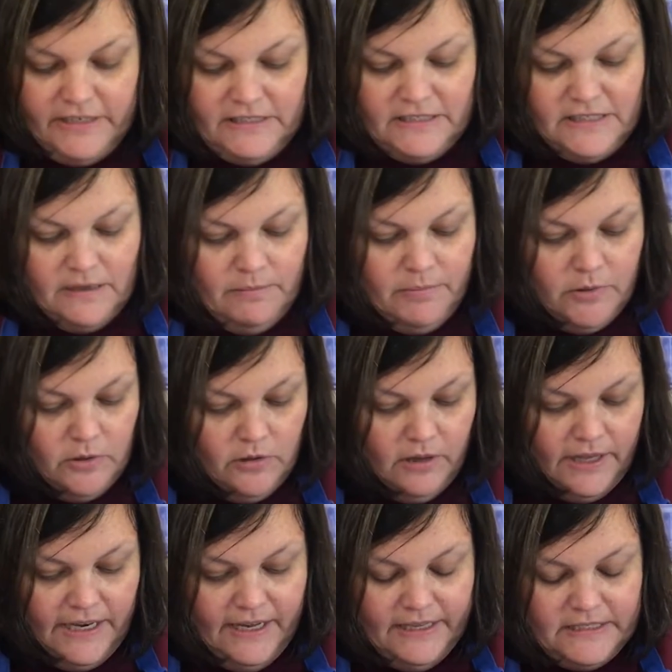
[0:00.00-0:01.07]
simple,
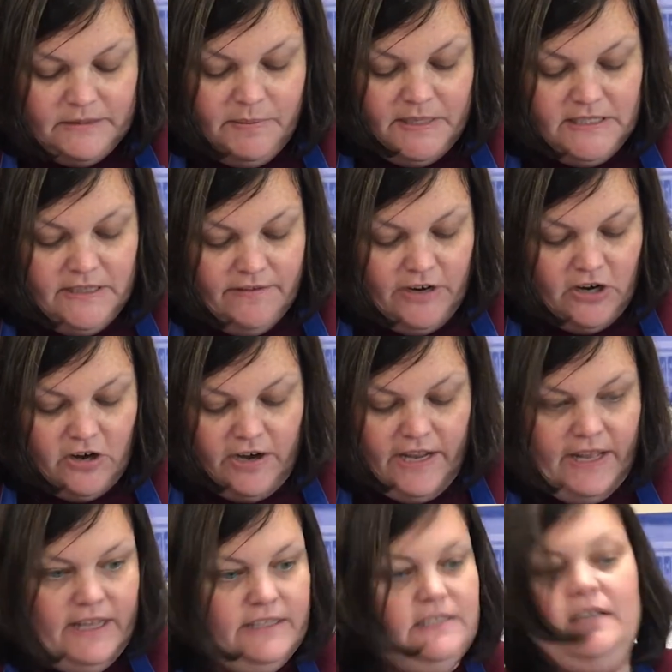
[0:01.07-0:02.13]
inexpensive
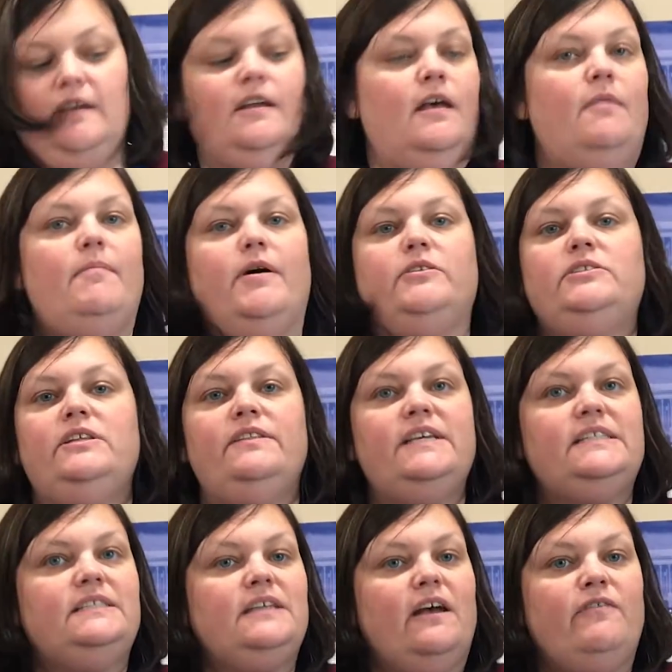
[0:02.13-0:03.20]
ingredients. Most of the
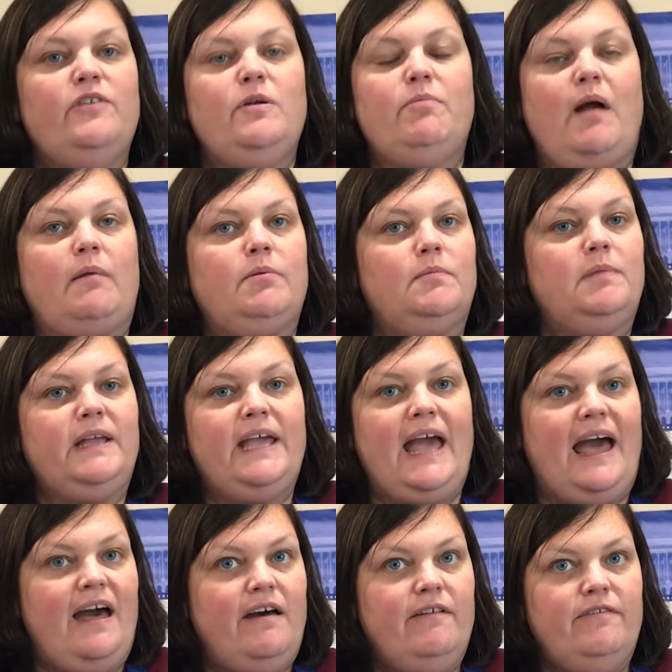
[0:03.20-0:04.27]
stuff you probably
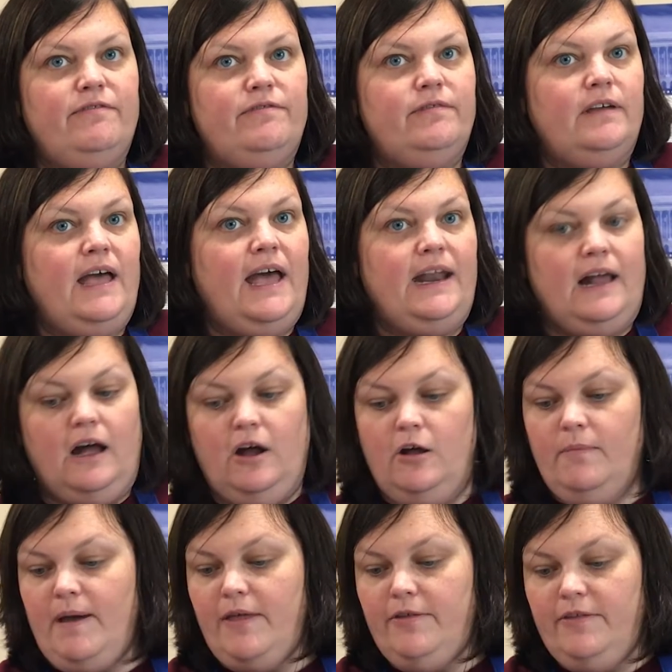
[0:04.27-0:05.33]
have at
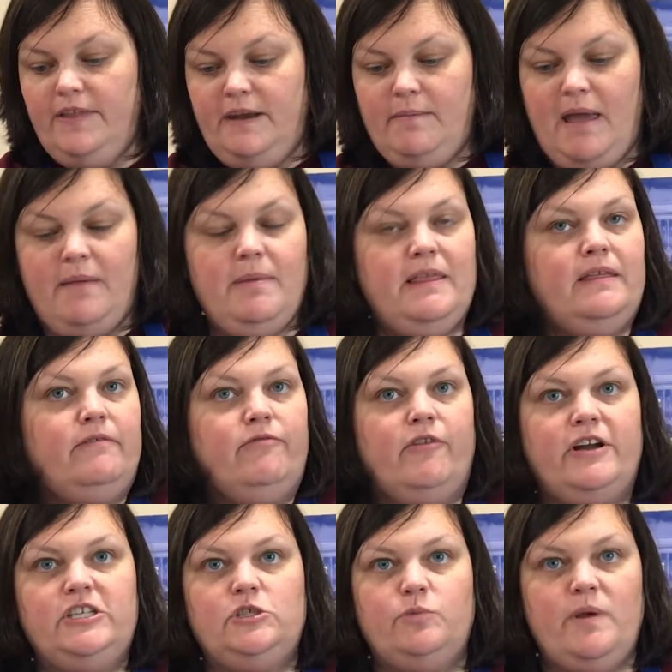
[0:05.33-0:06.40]
home other than maybe the
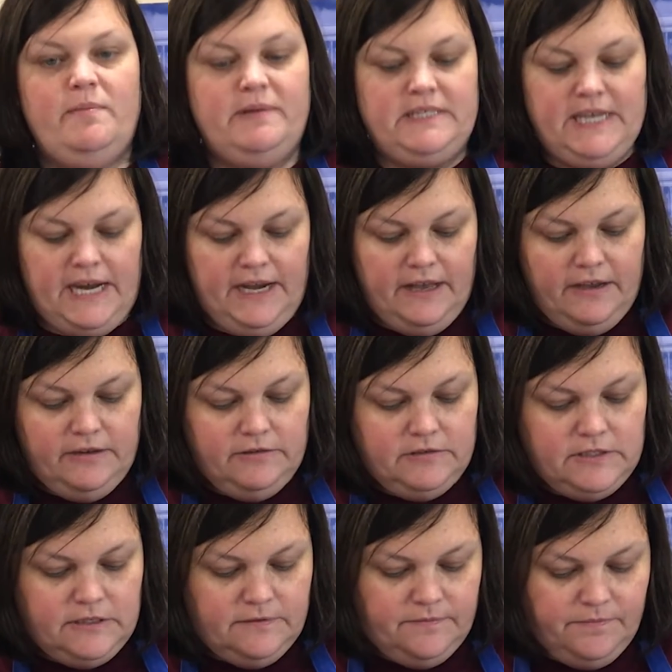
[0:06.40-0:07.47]
fresh sweet
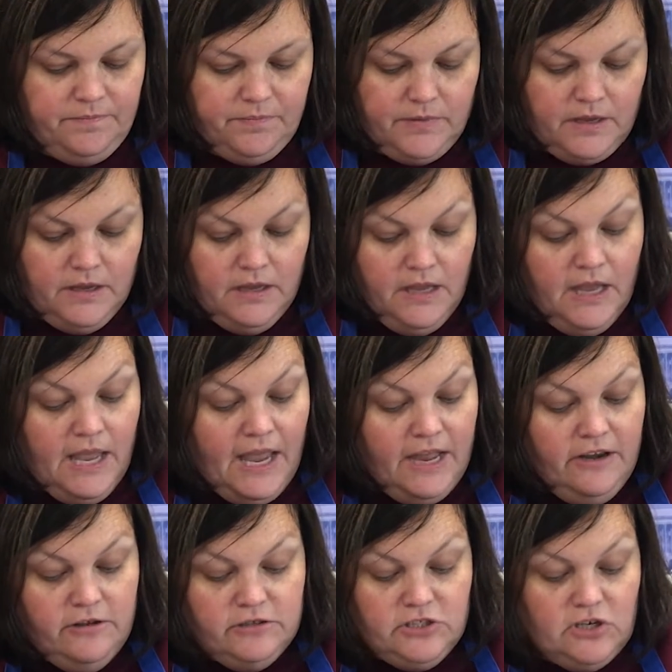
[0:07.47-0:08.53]
potatoes.
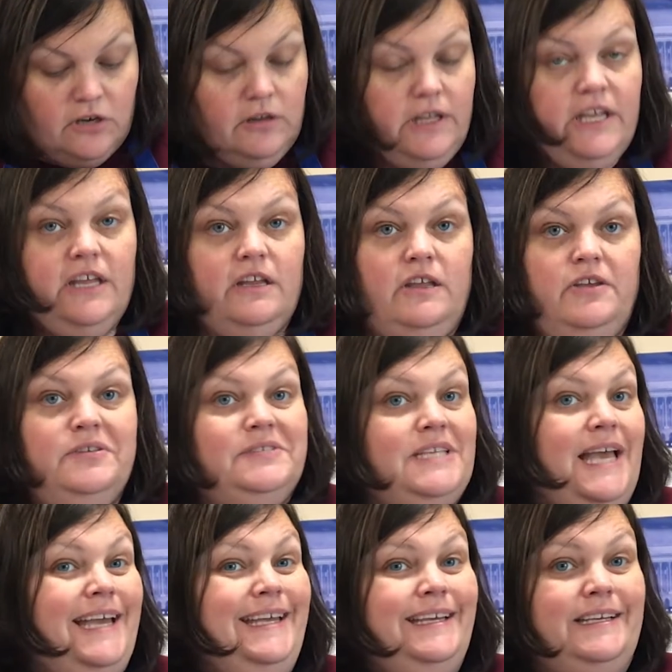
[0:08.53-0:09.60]
And you certainly could use
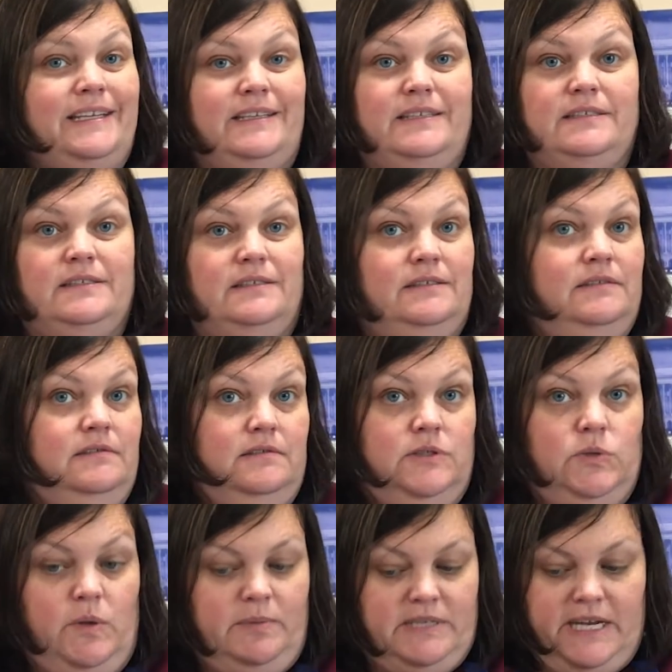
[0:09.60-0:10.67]
canned
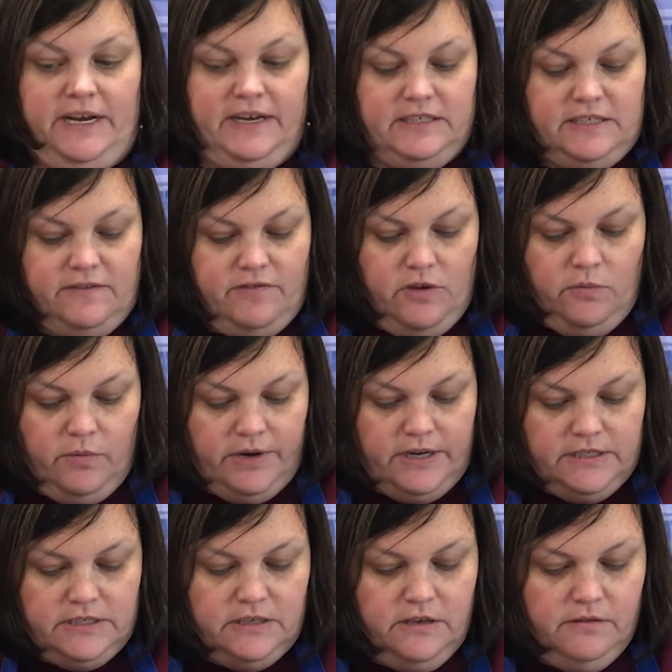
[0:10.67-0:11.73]
sweet potatoes if you
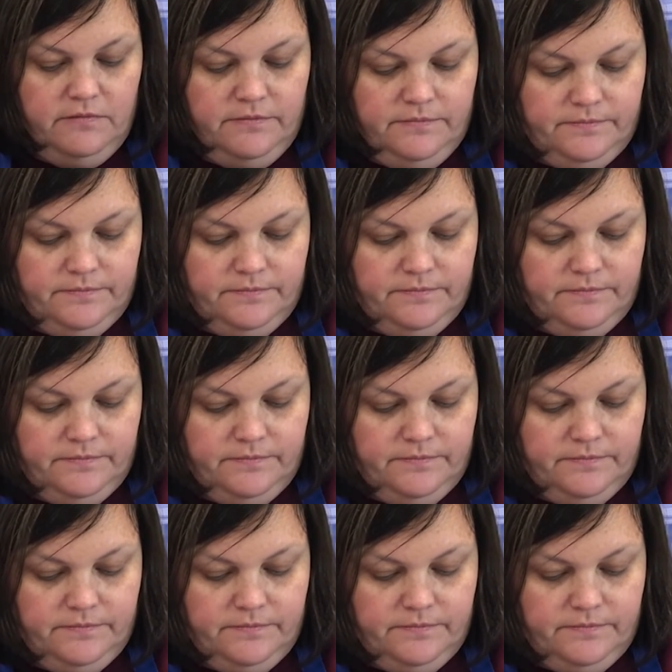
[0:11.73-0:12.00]
wanted to.